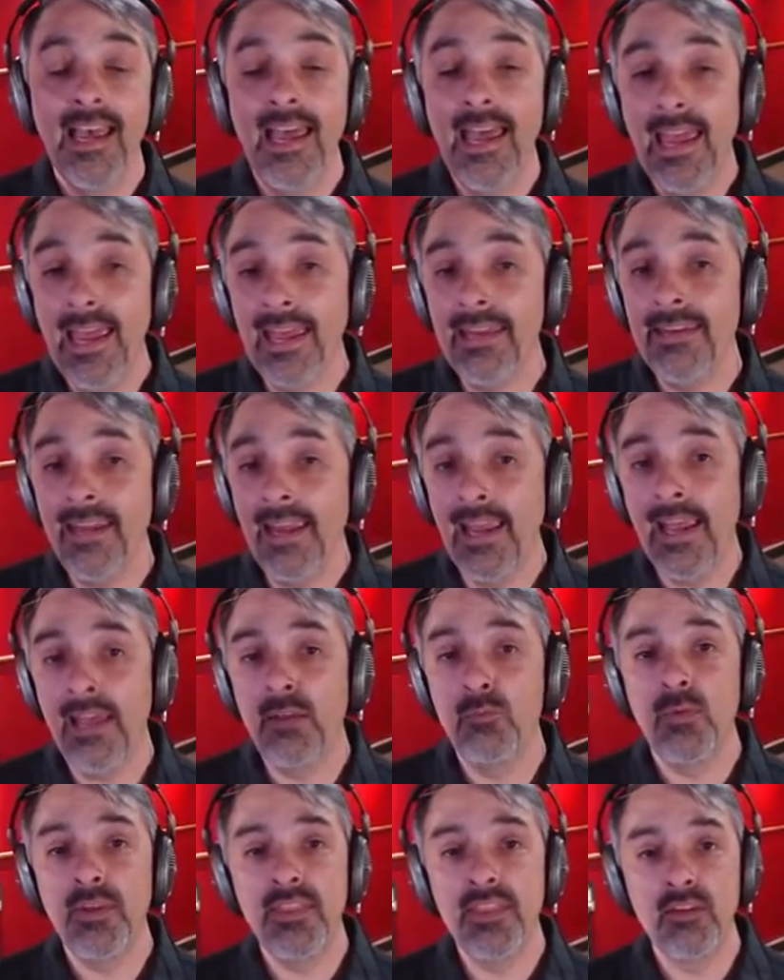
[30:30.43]

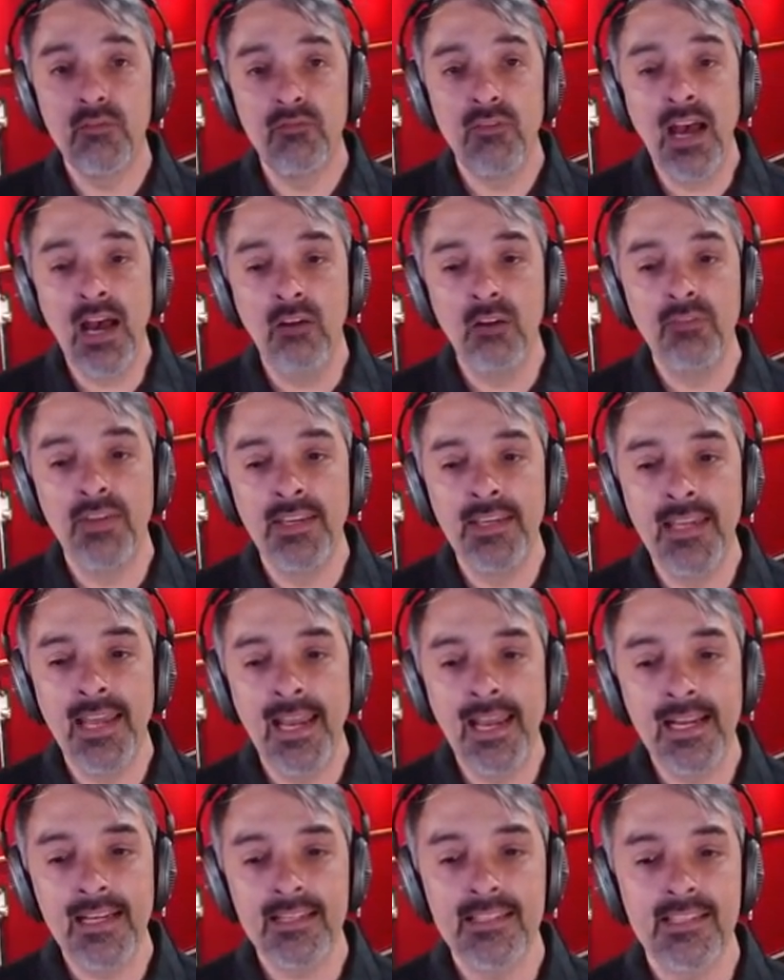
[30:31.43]
head-to-head with the Valve
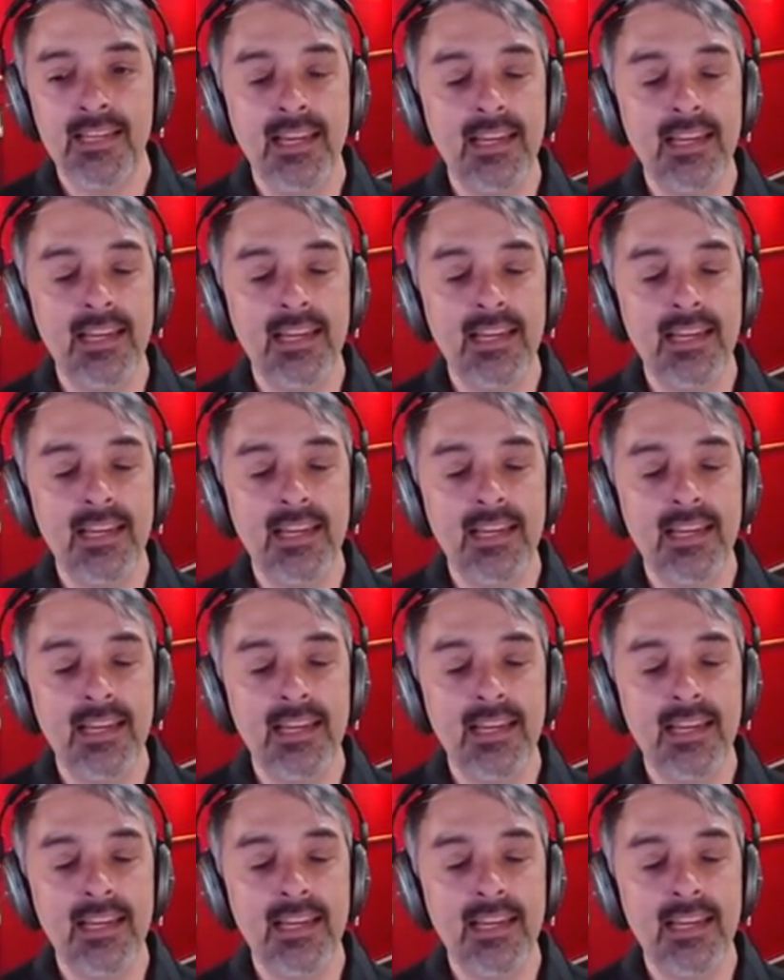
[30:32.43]
Index,